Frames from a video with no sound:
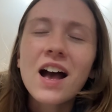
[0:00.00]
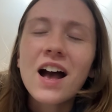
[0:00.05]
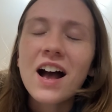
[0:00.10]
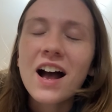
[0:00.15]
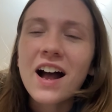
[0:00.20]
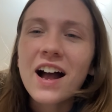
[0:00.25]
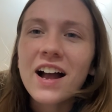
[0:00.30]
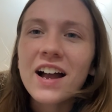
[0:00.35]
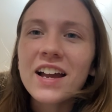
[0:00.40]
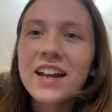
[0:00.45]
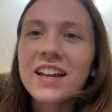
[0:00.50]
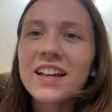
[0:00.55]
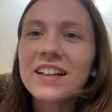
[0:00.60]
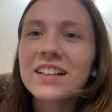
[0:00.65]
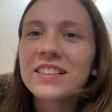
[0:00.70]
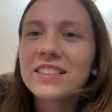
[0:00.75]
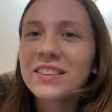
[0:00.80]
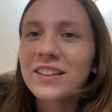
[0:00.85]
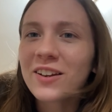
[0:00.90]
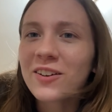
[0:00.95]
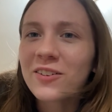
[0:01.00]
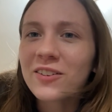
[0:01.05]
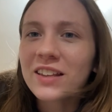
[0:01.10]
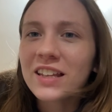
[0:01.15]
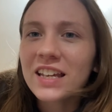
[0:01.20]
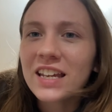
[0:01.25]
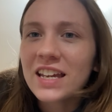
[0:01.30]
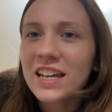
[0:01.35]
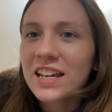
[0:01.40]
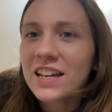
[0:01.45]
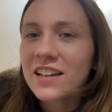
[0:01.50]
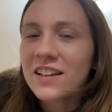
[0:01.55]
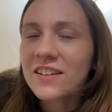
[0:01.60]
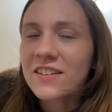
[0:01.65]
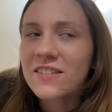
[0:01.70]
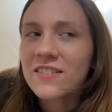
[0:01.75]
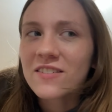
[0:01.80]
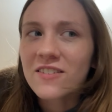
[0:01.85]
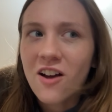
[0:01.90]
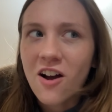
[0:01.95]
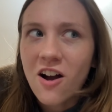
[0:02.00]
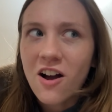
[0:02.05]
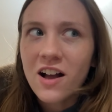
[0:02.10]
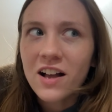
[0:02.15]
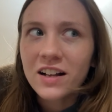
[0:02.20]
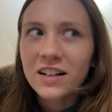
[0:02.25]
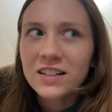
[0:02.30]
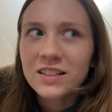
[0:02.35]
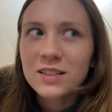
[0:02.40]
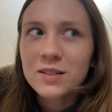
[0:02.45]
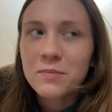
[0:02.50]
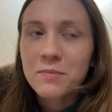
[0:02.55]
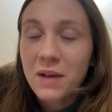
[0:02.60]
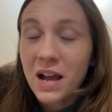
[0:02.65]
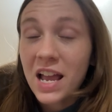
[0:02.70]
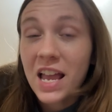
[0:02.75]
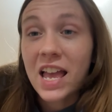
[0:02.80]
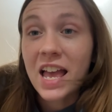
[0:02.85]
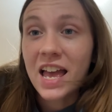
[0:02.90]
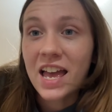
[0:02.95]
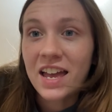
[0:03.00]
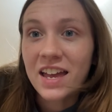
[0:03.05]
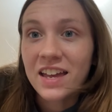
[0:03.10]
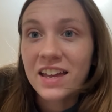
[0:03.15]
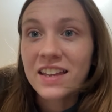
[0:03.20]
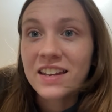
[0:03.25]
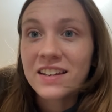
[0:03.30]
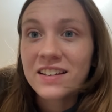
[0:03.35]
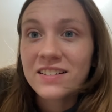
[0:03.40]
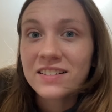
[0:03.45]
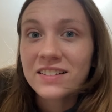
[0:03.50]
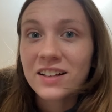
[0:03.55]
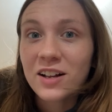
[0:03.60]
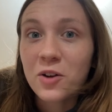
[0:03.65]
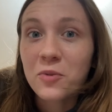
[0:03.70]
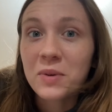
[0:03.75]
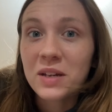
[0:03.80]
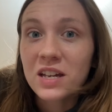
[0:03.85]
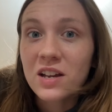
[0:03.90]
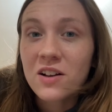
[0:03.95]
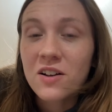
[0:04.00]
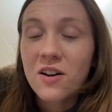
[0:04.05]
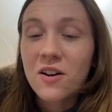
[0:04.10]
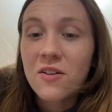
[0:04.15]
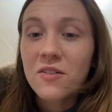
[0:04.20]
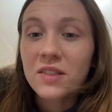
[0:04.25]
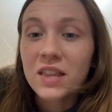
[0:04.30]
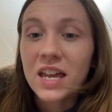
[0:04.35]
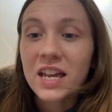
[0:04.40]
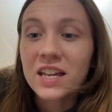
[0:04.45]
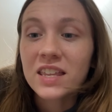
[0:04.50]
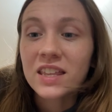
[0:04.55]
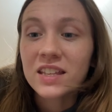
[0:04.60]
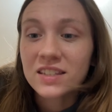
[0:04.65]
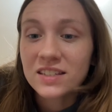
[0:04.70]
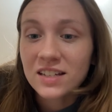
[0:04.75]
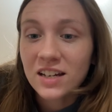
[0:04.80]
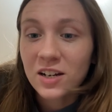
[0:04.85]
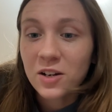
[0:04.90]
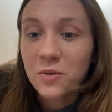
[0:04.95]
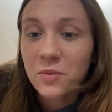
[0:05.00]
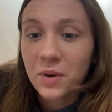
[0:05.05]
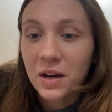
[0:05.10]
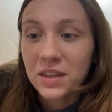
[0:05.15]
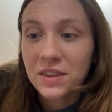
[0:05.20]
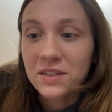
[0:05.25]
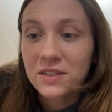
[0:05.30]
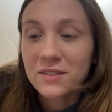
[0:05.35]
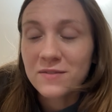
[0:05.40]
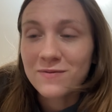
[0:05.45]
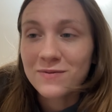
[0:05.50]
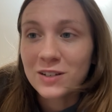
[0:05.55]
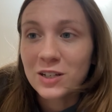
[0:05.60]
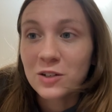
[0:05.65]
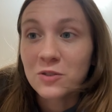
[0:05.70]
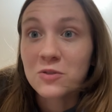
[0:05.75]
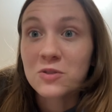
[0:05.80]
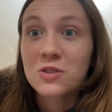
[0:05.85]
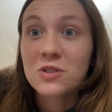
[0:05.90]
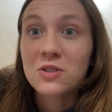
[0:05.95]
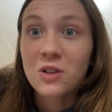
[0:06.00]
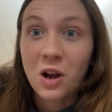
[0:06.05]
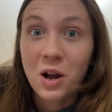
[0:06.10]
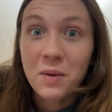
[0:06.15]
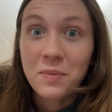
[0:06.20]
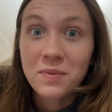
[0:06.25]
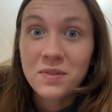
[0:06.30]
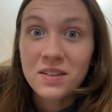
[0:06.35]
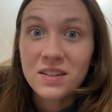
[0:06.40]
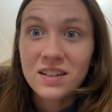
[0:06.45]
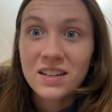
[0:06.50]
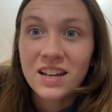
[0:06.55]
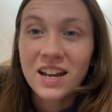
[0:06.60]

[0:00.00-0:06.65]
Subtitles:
I literally knocked my head a week ago. Like, that's kind of why this video stopped.